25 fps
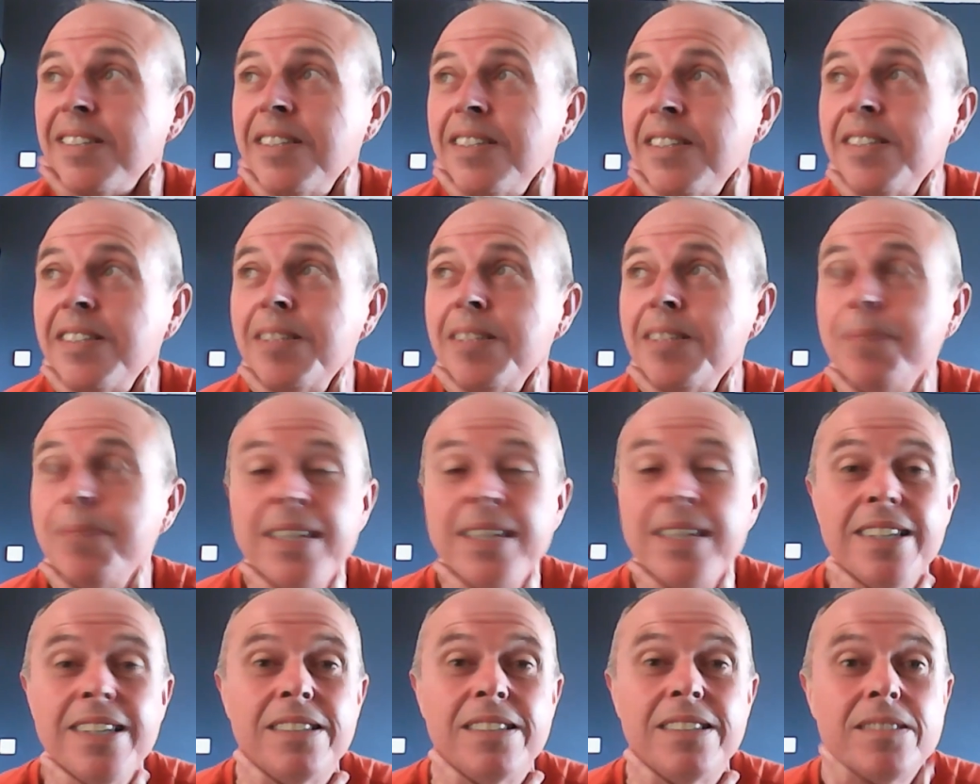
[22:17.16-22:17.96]
at the
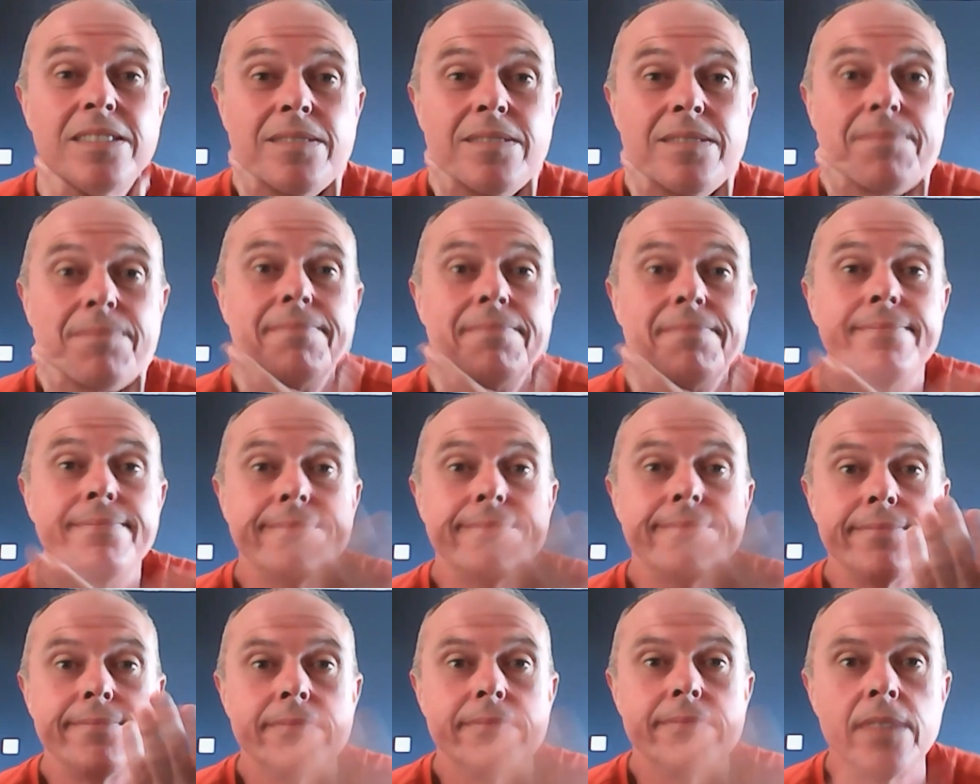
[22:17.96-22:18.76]
minute,
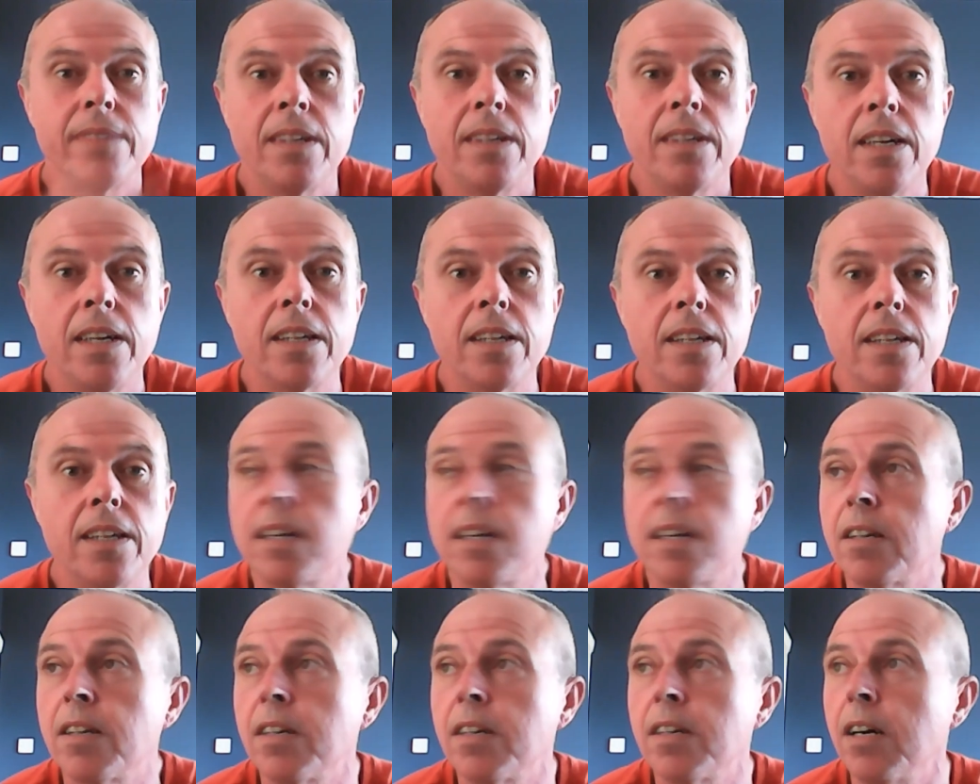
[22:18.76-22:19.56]

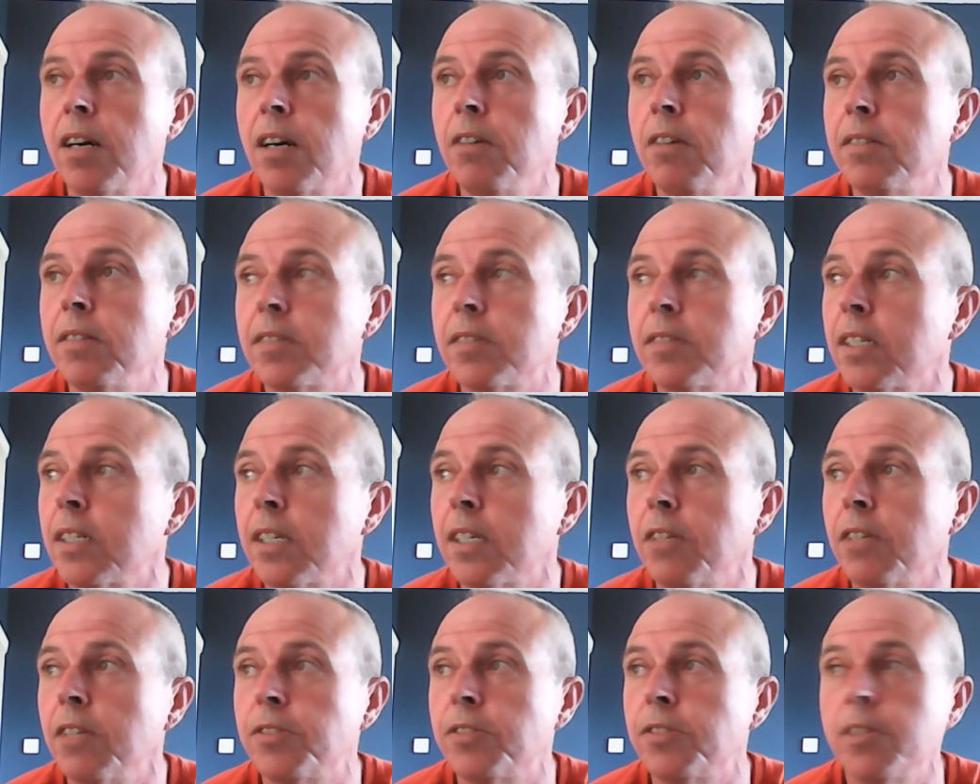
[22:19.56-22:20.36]
it could go. It's going
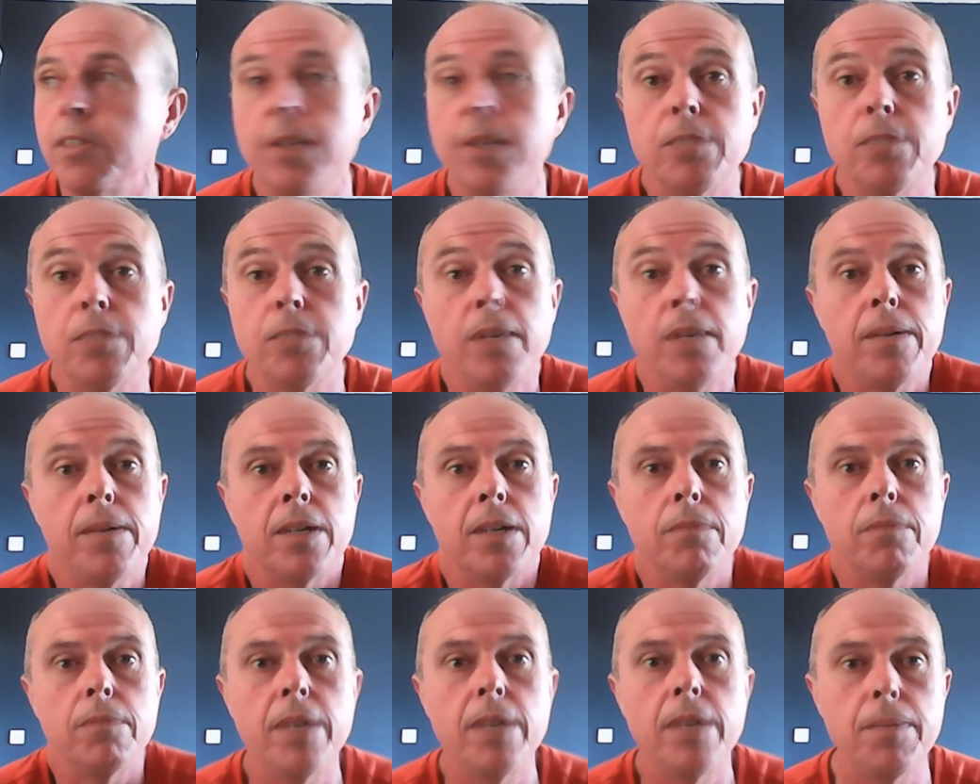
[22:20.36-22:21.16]
to go two ways. Maybe
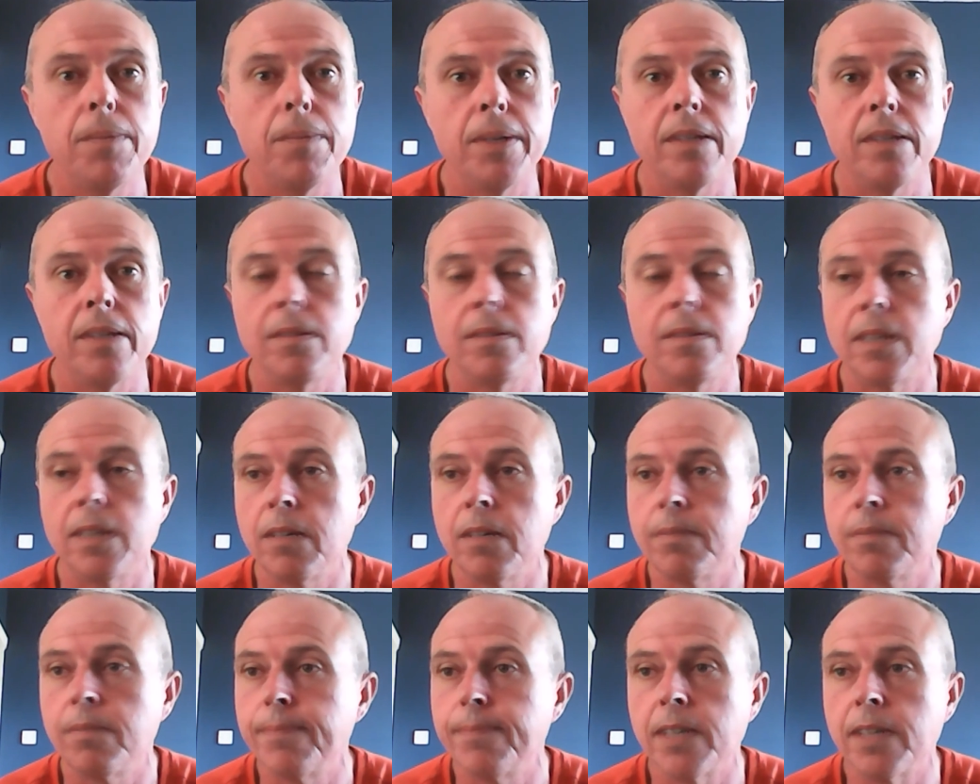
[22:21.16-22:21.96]
I don't
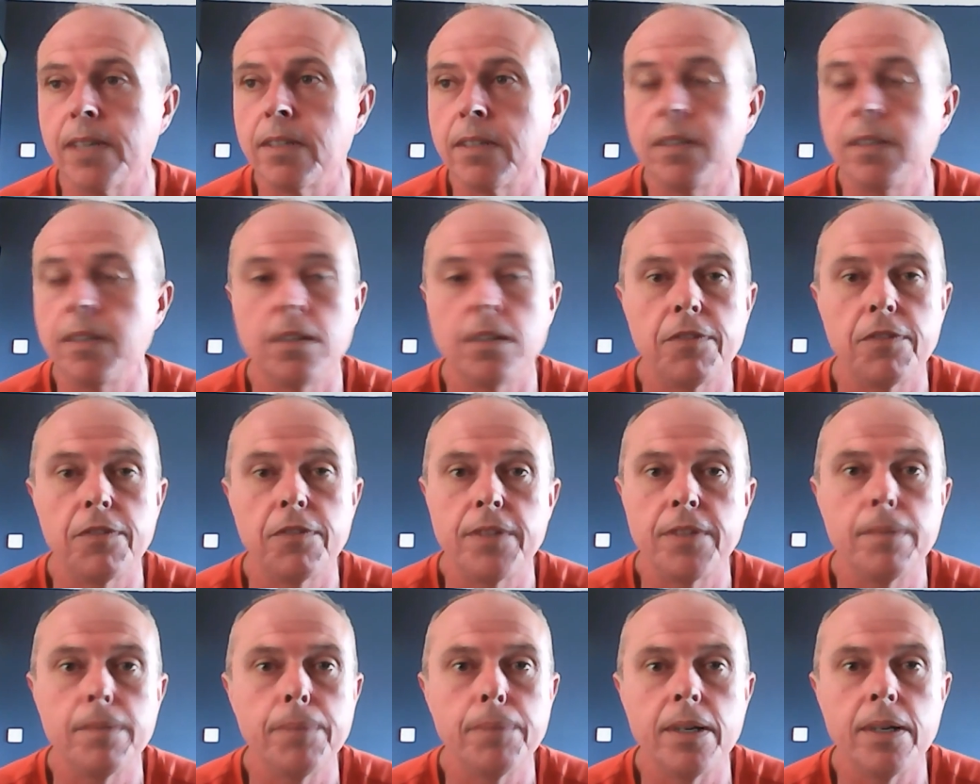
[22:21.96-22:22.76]
know if
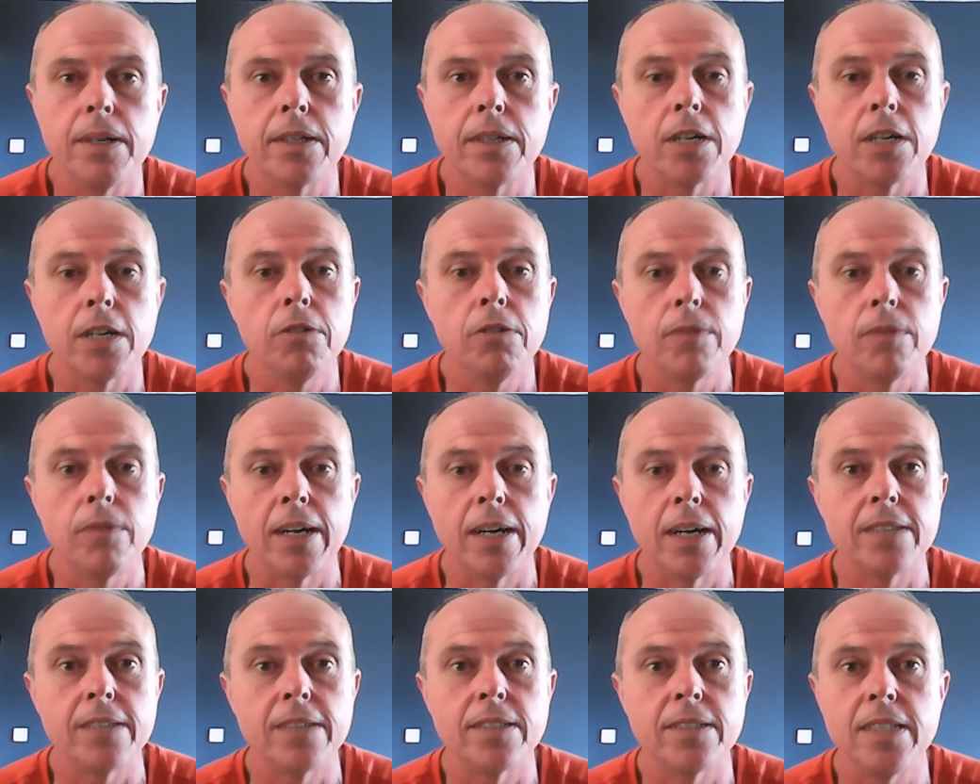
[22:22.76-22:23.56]
the embargo
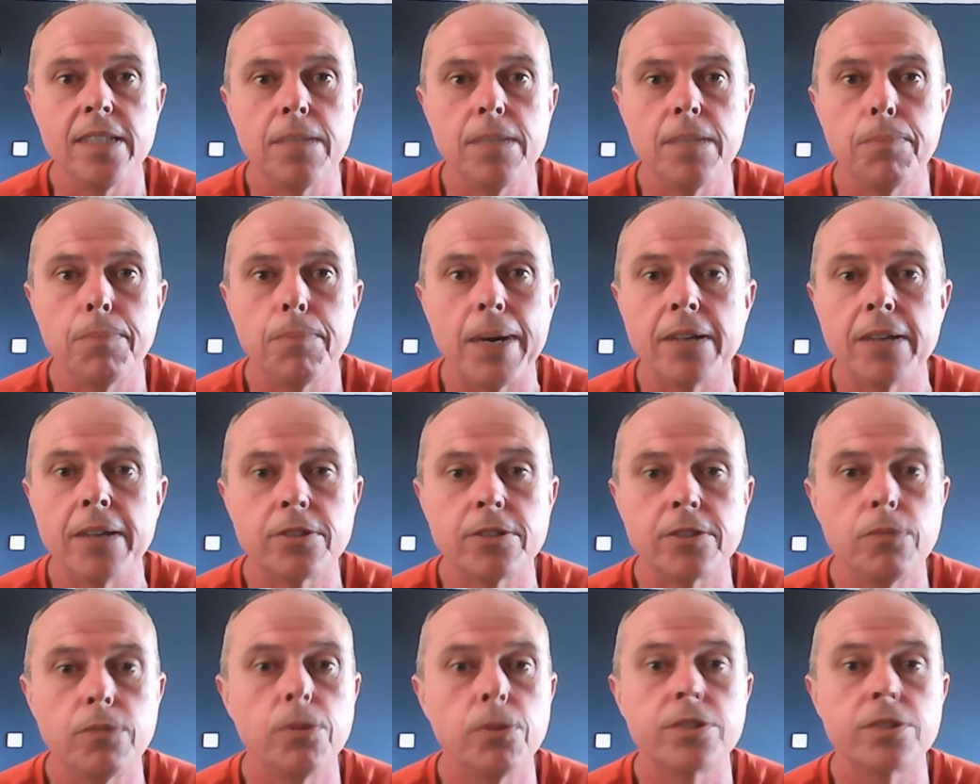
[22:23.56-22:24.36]
has any impact
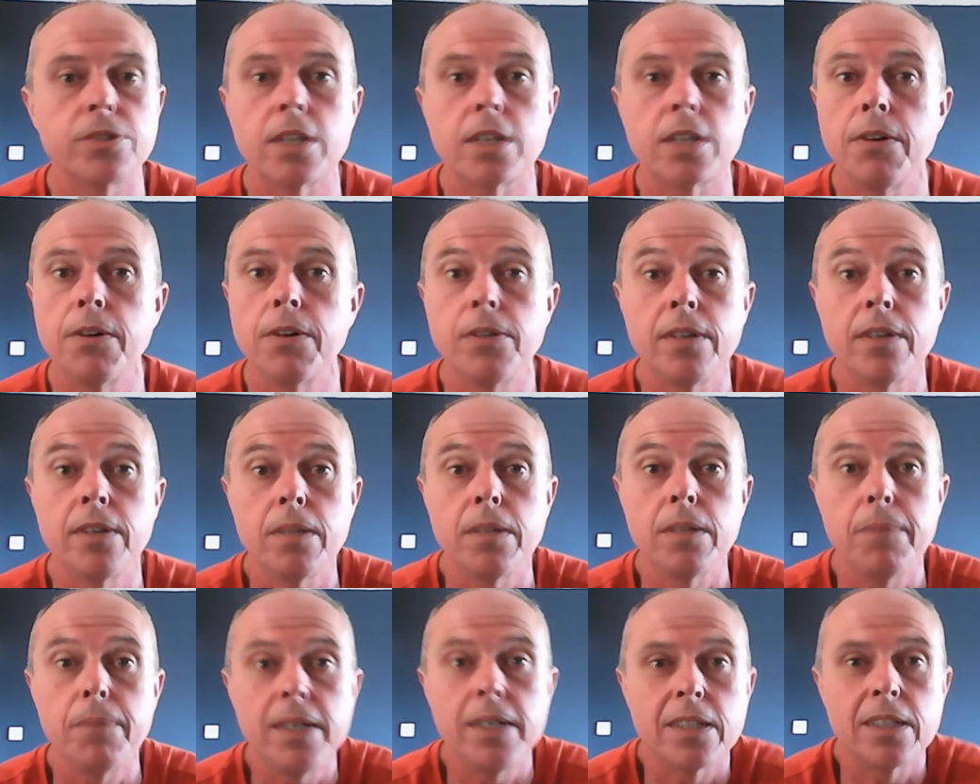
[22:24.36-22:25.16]
on what's going on at
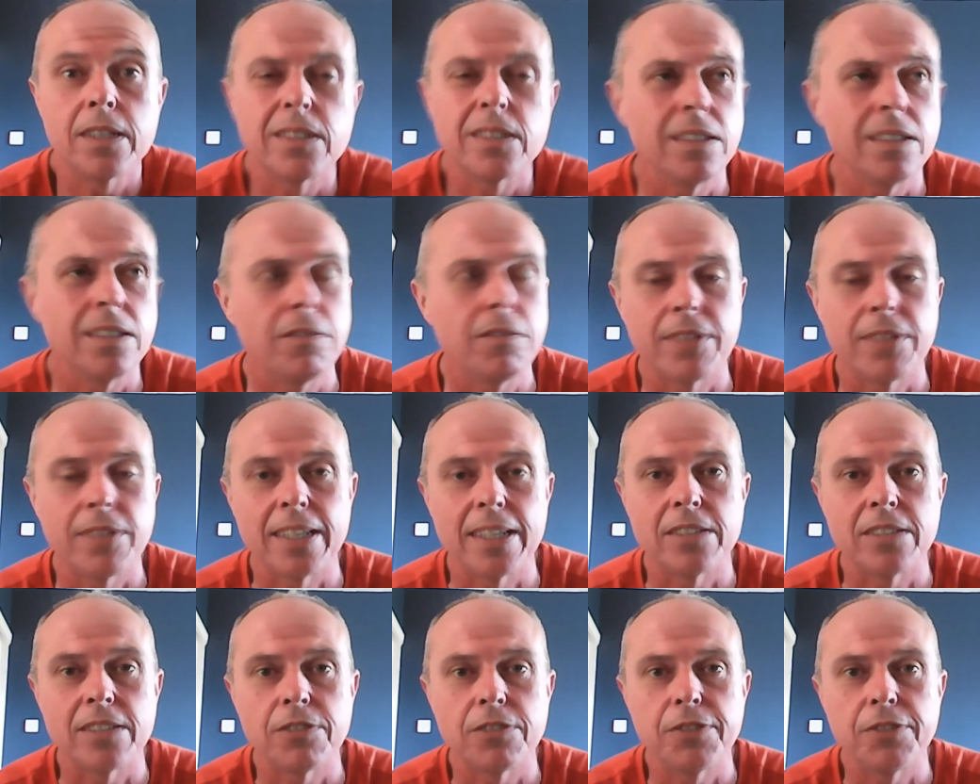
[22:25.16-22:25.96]
the minute, because I don't think
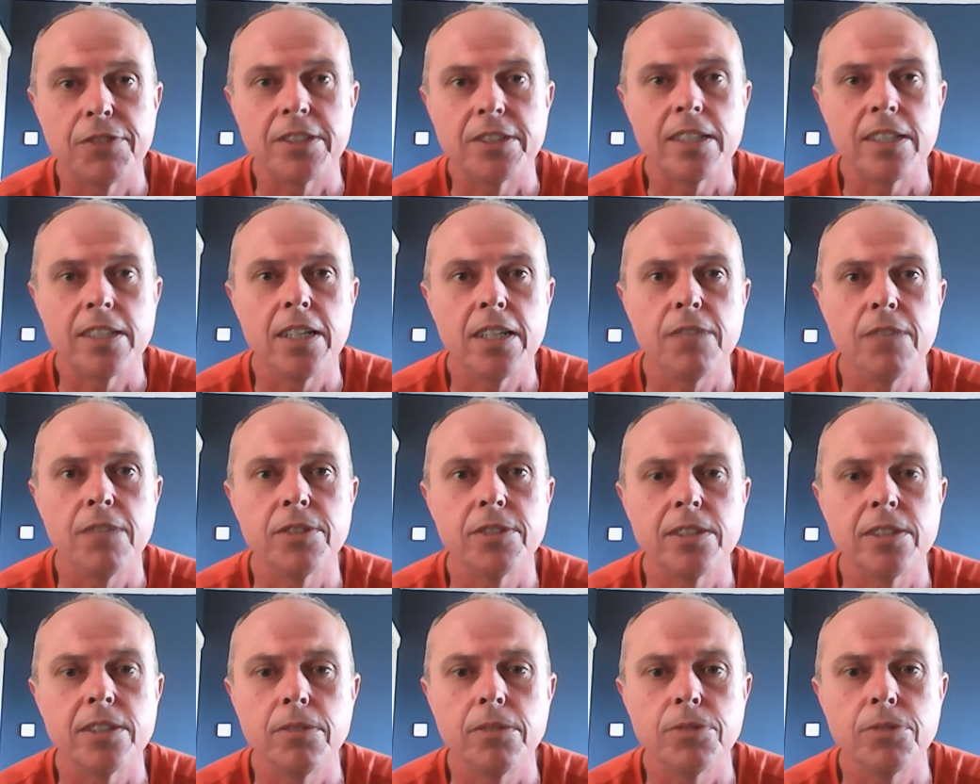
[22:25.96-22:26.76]
that's officially over
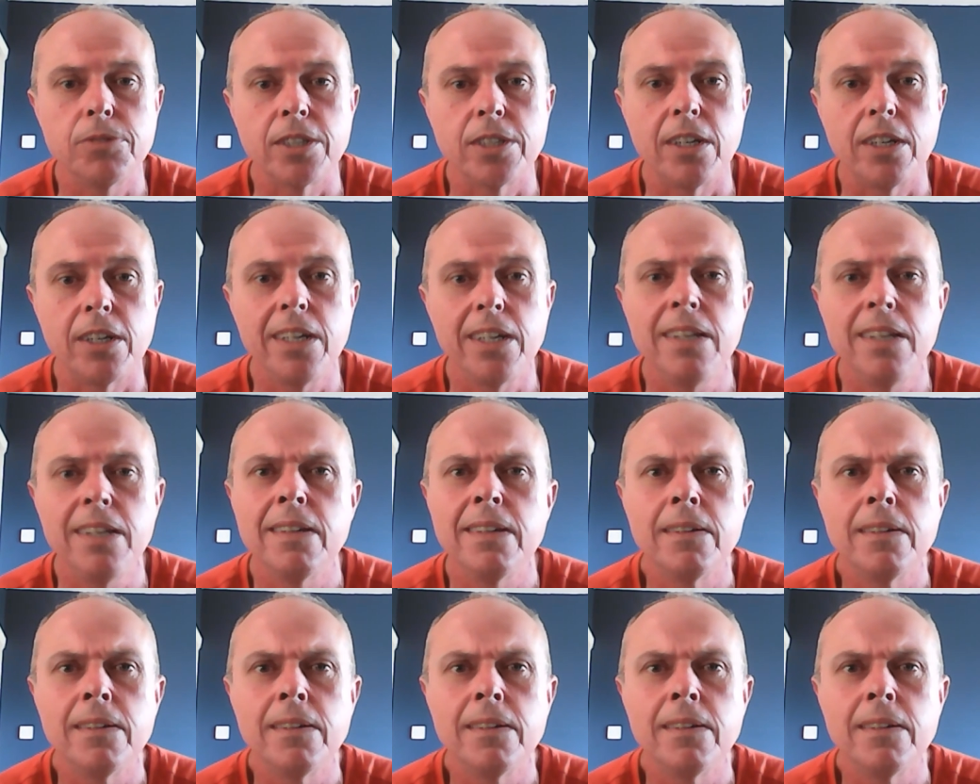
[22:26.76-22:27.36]
till July.